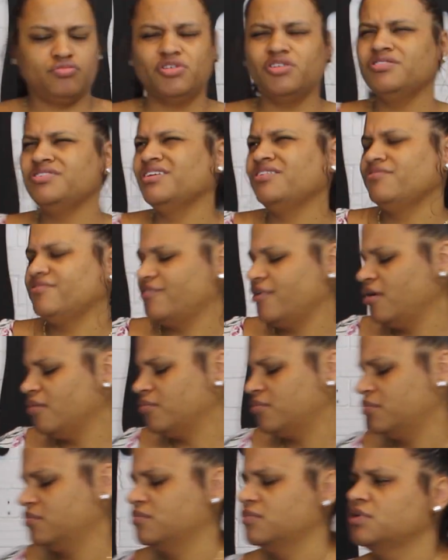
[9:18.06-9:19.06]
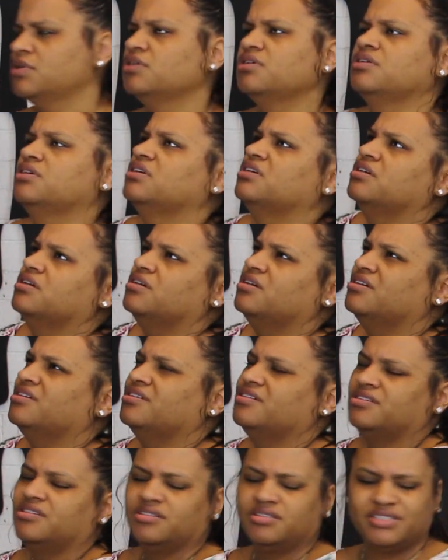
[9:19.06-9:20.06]
Where's that from?
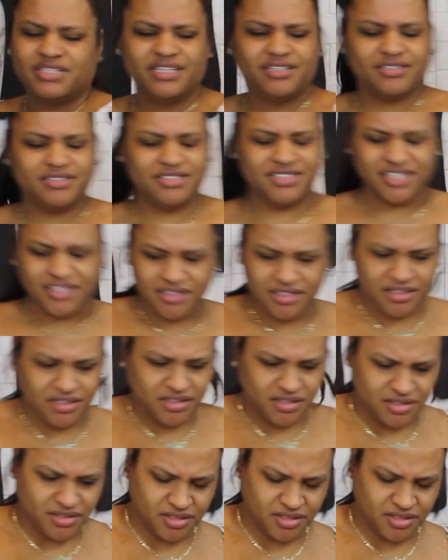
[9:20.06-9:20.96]
Is that Doug?